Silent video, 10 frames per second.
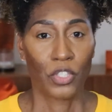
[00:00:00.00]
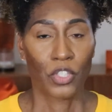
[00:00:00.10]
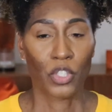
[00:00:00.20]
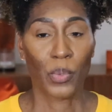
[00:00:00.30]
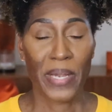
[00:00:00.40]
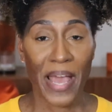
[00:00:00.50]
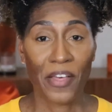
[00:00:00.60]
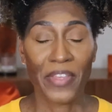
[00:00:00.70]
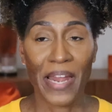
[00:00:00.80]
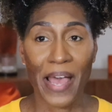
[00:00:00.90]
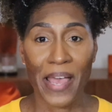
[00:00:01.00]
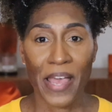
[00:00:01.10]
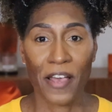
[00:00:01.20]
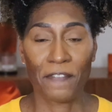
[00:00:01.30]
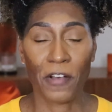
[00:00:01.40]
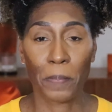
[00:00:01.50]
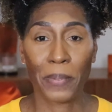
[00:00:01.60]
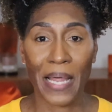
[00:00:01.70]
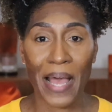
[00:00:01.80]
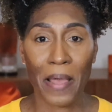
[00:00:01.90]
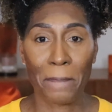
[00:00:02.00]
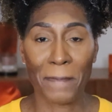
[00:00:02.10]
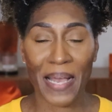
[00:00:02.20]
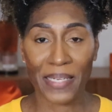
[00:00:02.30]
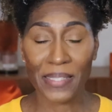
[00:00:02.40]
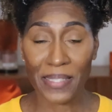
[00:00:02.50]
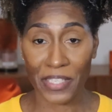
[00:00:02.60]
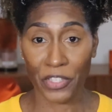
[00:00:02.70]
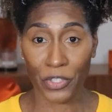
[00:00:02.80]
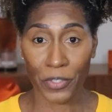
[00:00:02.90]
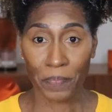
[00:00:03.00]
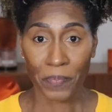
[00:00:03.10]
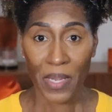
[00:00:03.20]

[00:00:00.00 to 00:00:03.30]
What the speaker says: So now that I have applied my concealer